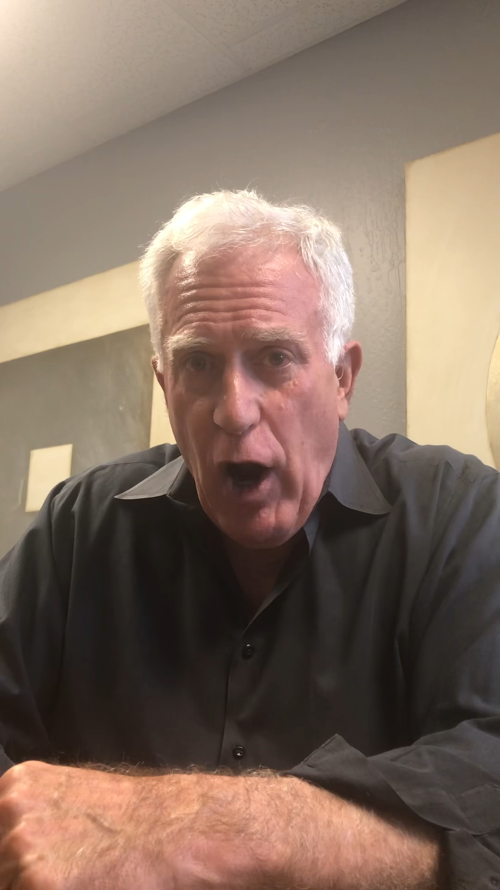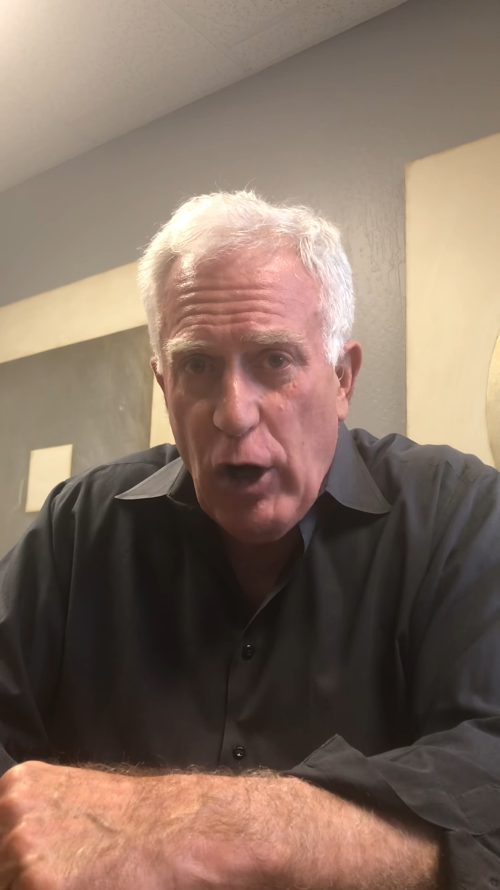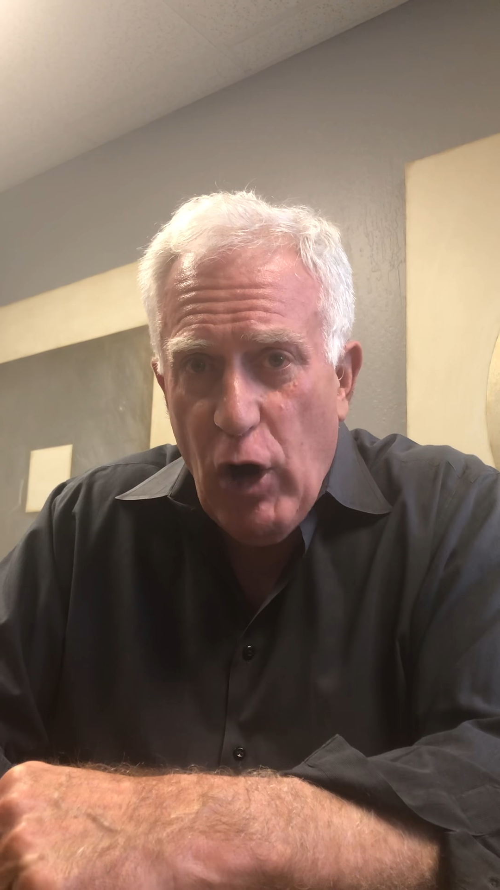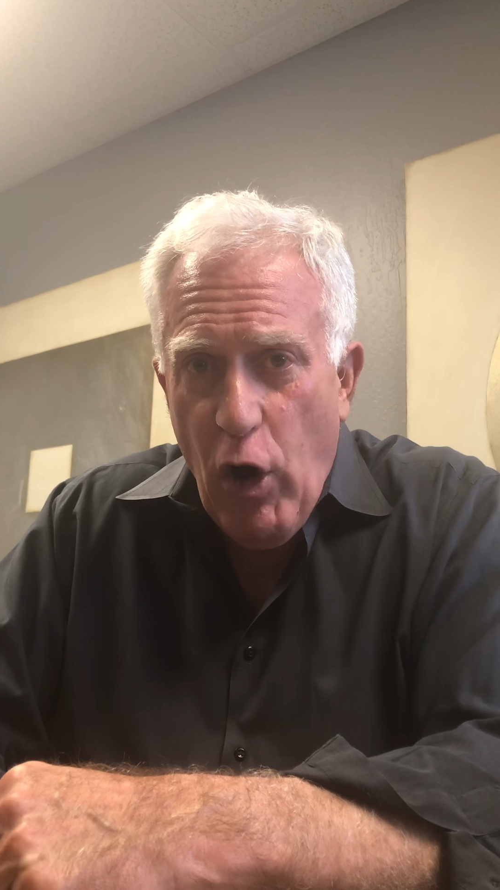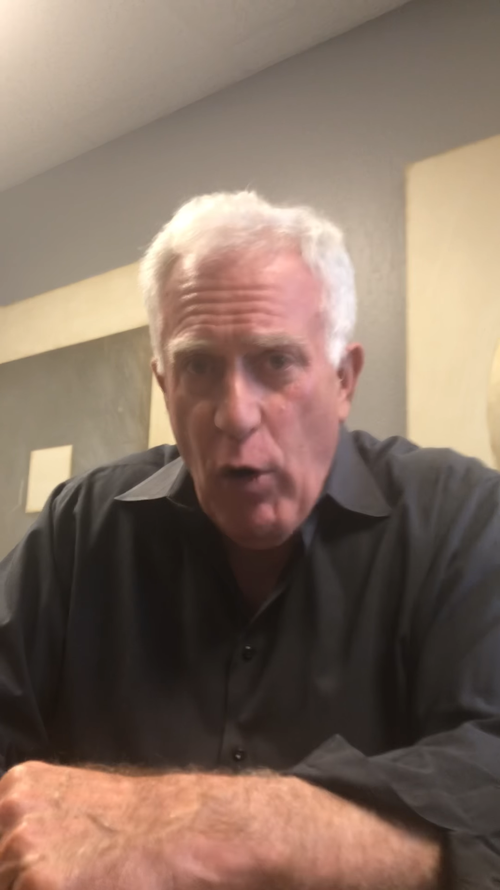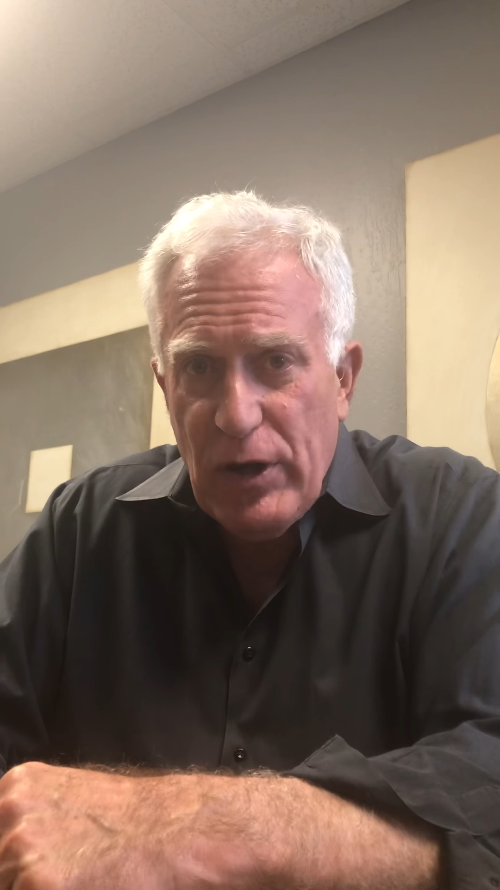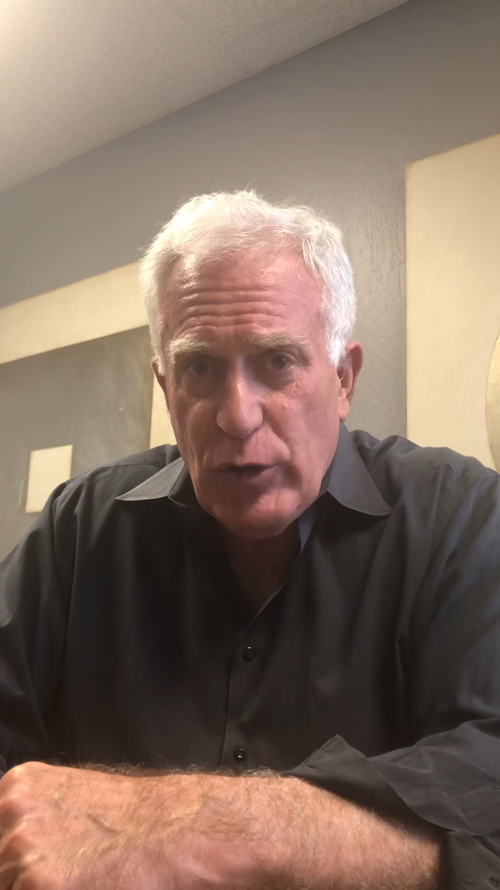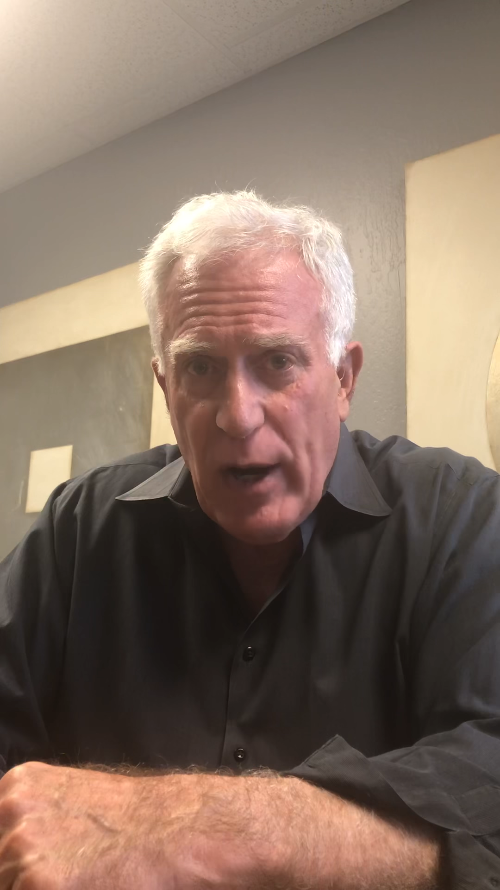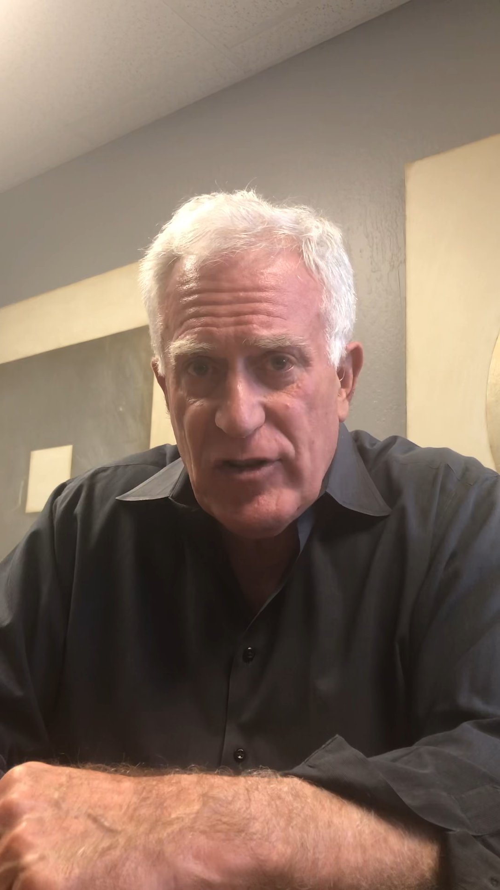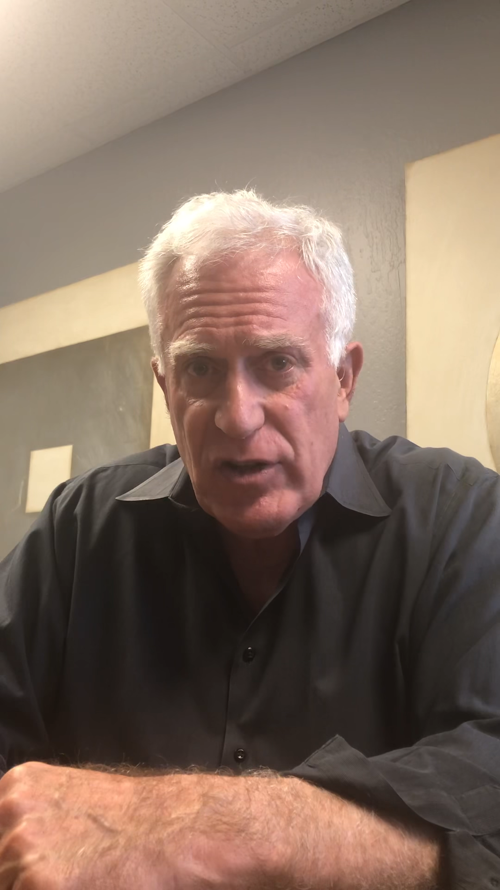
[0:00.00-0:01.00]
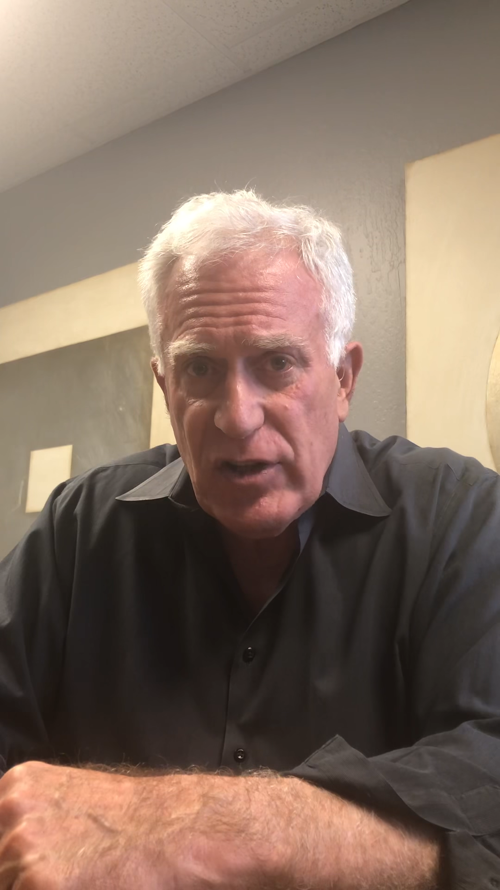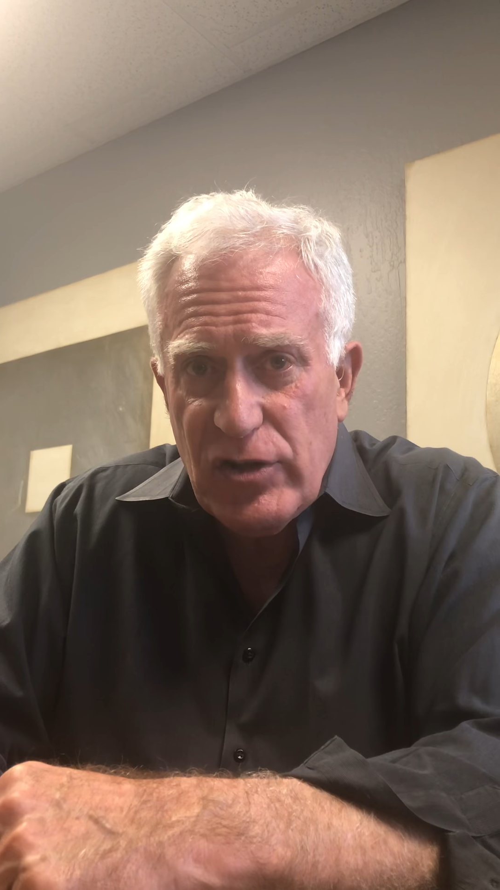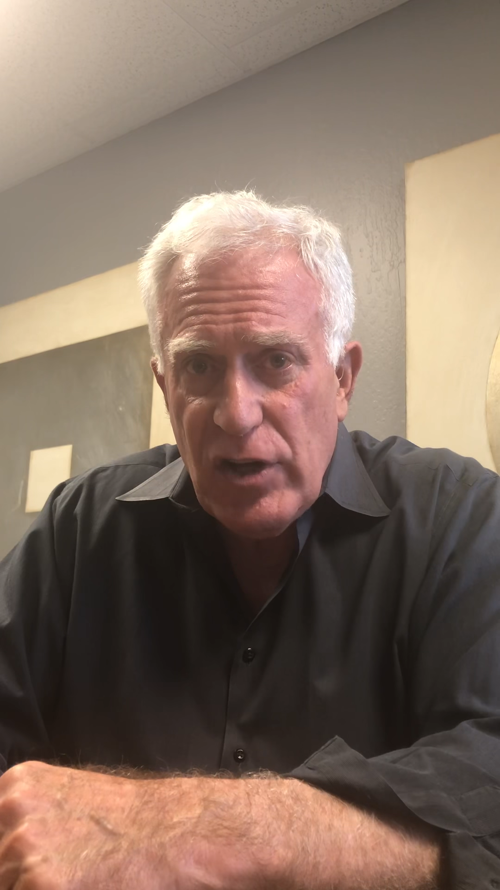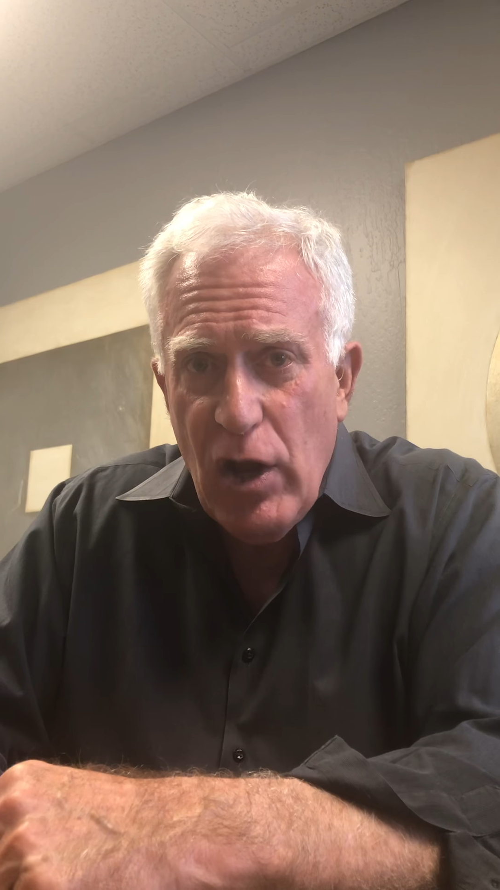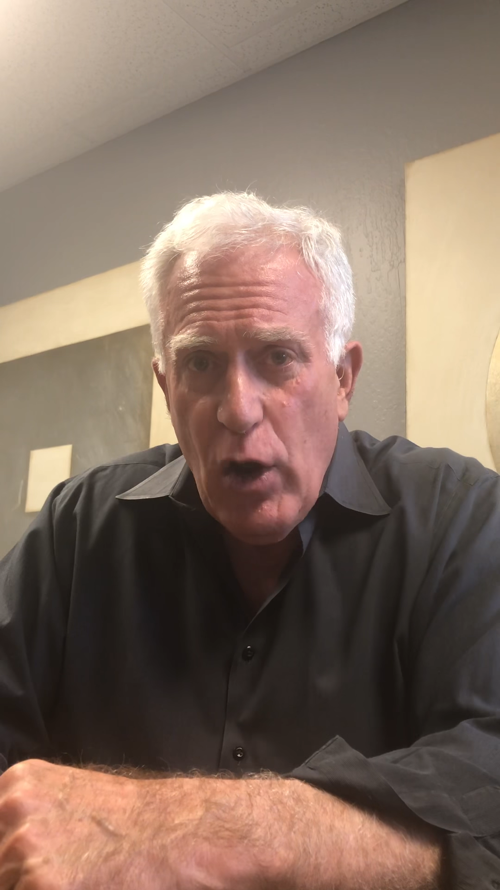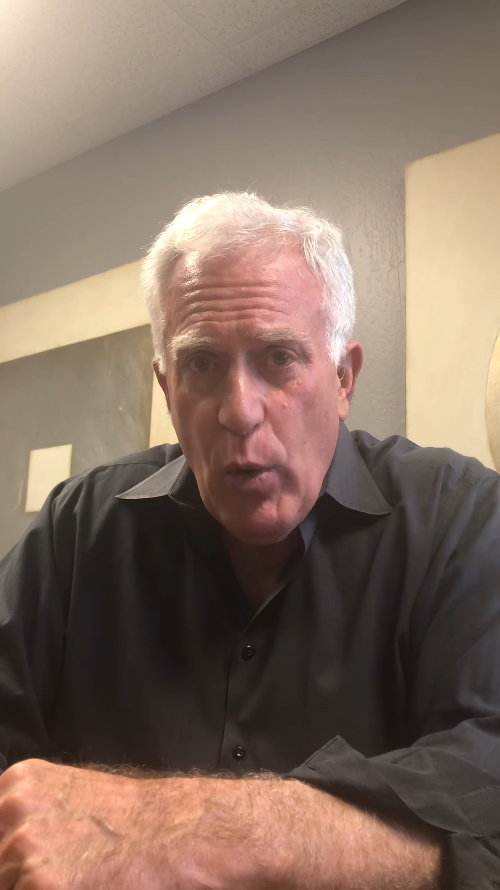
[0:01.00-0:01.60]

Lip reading: our home addresses,